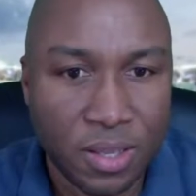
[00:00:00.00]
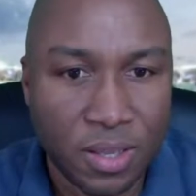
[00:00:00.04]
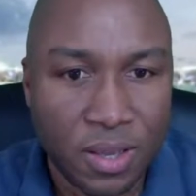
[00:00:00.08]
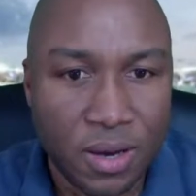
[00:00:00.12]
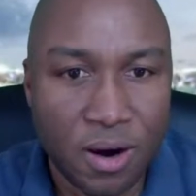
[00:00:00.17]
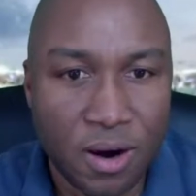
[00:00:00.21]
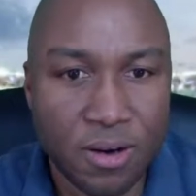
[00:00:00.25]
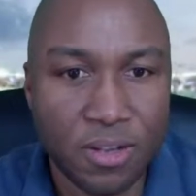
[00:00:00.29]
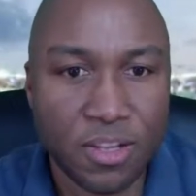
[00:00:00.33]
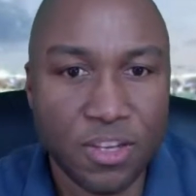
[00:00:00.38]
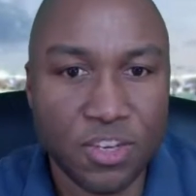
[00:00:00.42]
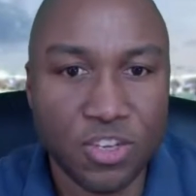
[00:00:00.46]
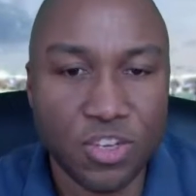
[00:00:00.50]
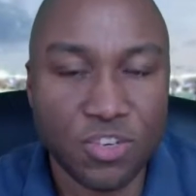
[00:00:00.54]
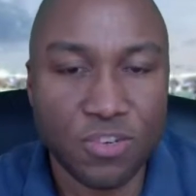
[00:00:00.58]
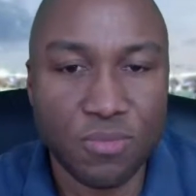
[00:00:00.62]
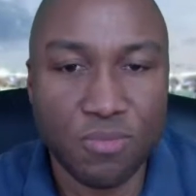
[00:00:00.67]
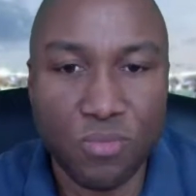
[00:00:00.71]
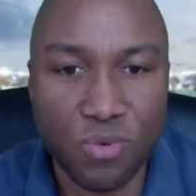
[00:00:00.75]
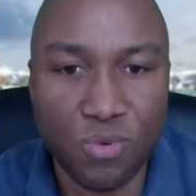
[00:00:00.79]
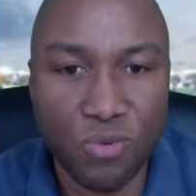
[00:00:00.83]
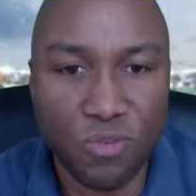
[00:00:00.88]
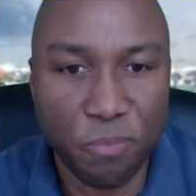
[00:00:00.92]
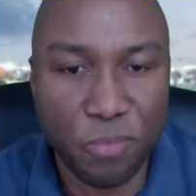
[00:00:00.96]
Or they just
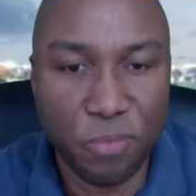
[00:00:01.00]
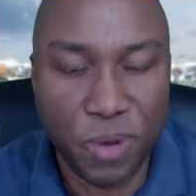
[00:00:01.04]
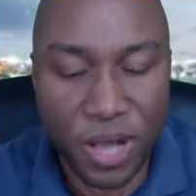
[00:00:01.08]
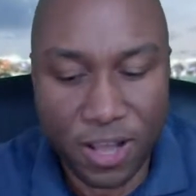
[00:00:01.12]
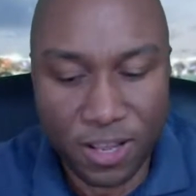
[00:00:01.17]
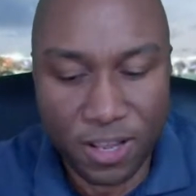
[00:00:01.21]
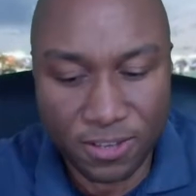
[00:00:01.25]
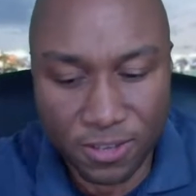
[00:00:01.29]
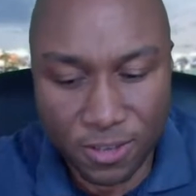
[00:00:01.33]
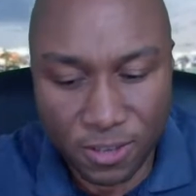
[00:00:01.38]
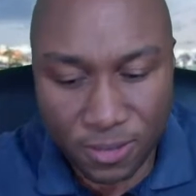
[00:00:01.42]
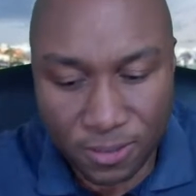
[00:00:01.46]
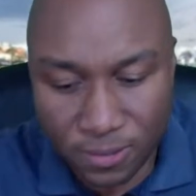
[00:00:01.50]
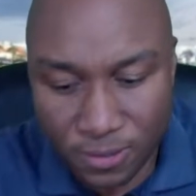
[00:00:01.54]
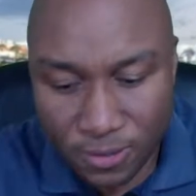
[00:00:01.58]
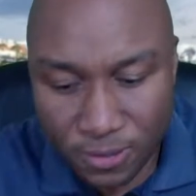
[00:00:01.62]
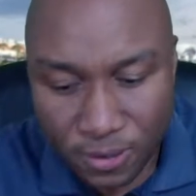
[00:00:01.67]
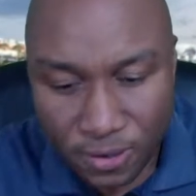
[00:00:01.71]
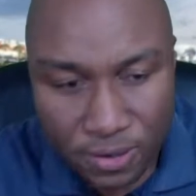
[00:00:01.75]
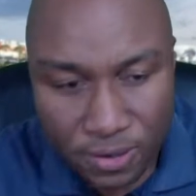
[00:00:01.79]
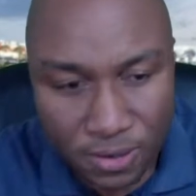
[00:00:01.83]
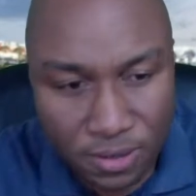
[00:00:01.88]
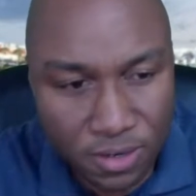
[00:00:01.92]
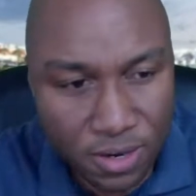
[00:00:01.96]
move past this?
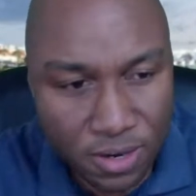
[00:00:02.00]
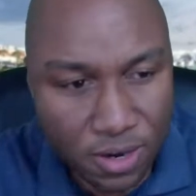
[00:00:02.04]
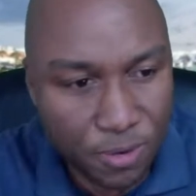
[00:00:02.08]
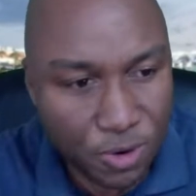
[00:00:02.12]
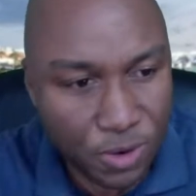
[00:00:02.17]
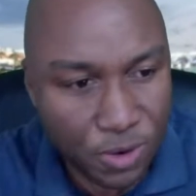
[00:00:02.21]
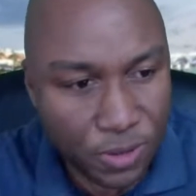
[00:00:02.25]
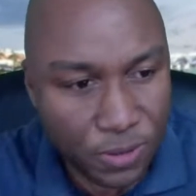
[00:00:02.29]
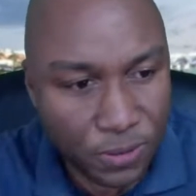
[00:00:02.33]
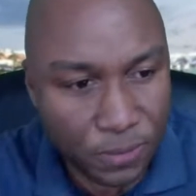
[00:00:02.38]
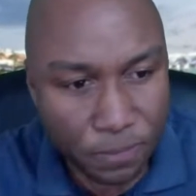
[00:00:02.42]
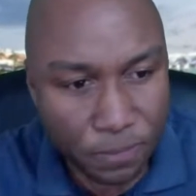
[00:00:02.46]
Come on.